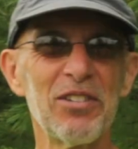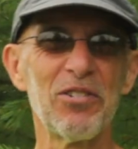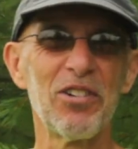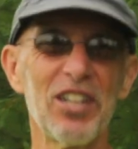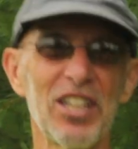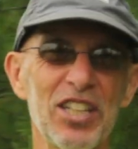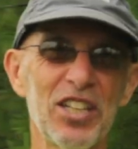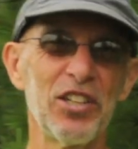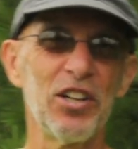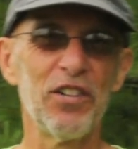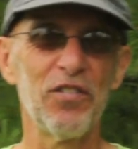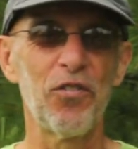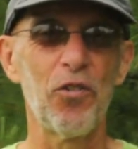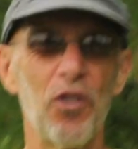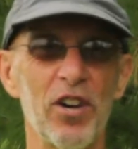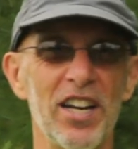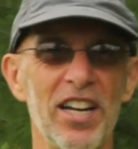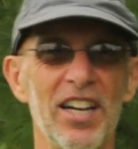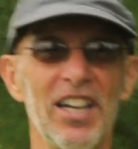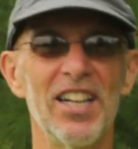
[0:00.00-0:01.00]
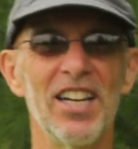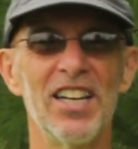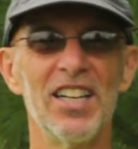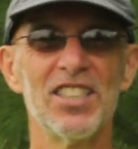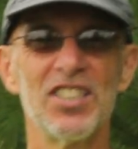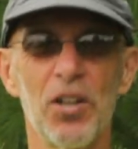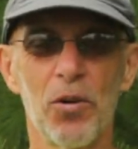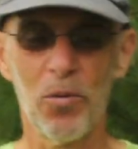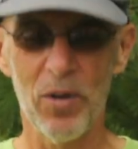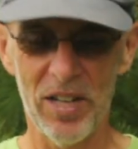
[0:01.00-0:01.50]
really good for you.
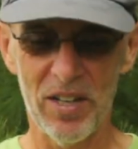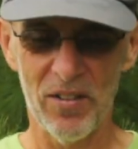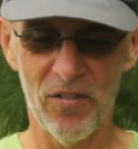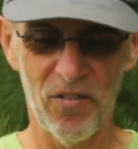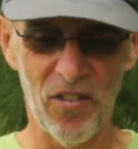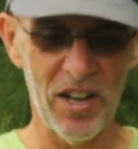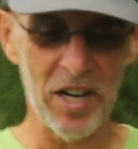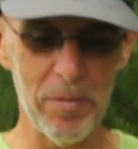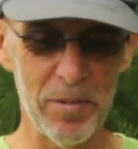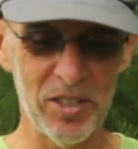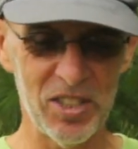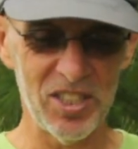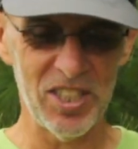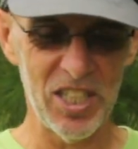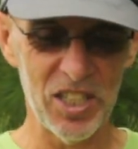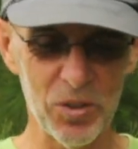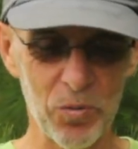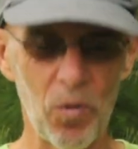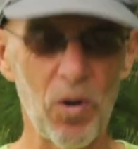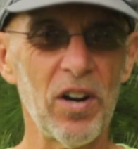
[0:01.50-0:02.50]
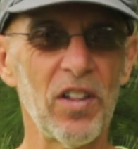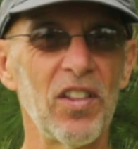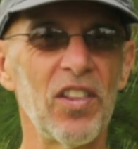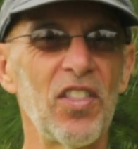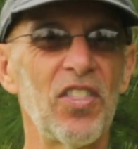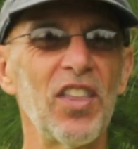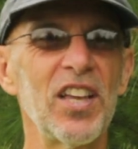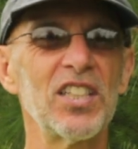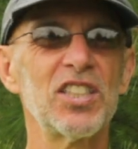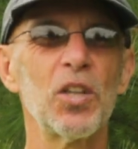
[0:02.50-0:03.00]
So we, vitamin C is one of
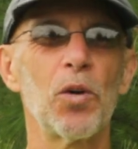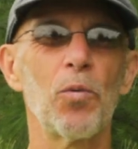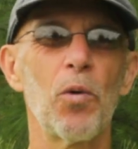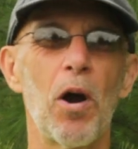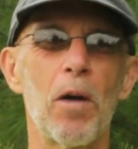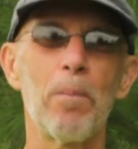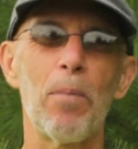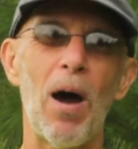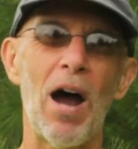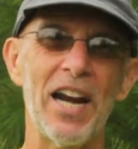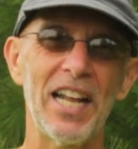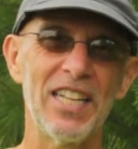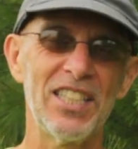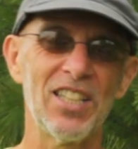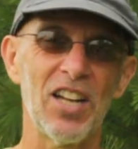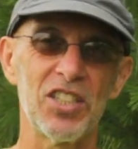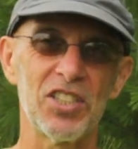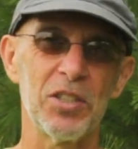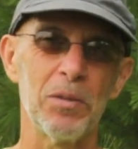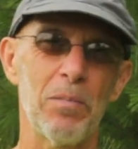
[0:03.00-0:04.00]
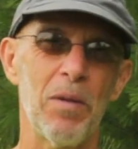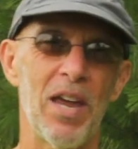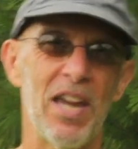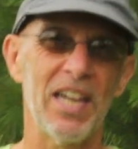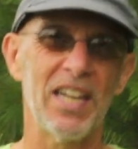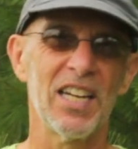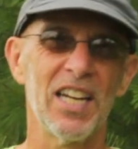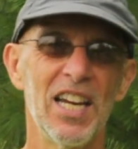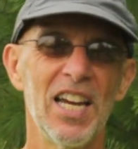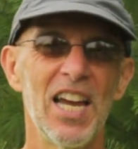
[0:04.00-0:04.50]
the things that our body doesn't
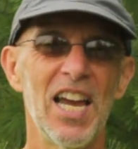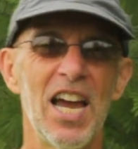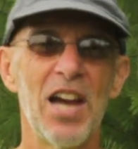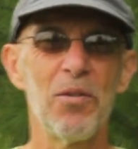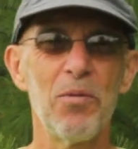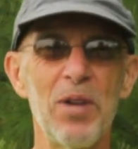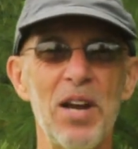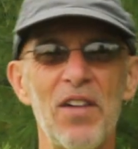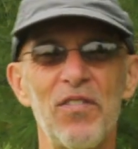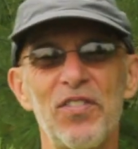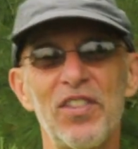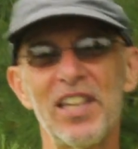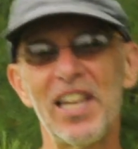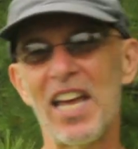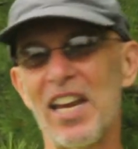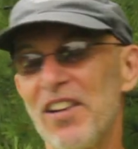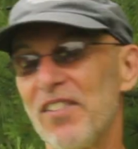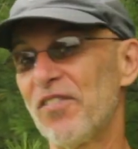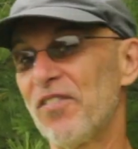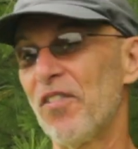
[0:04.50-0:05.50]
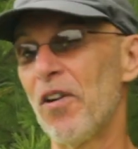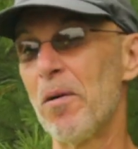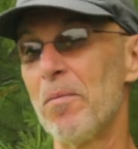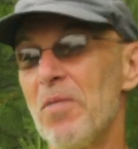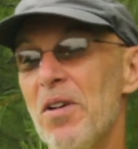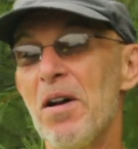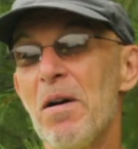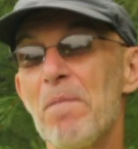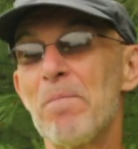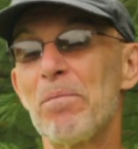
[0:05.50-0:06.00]
make and we have to get it from
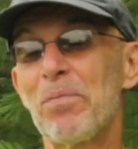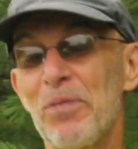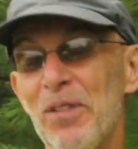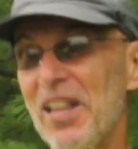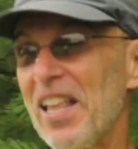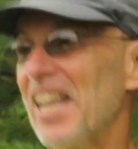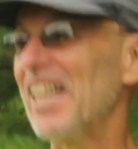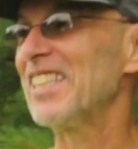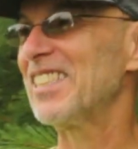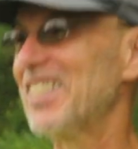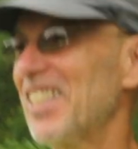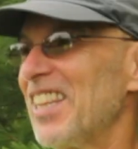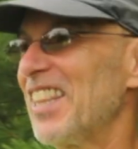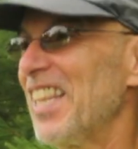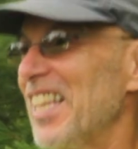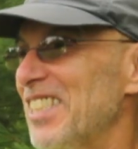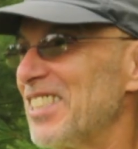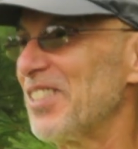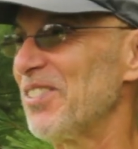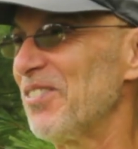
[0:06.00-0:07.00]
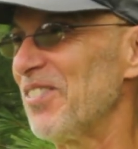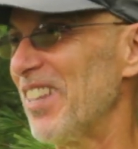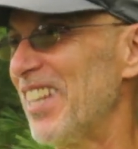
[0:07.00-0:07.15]
plants and things that we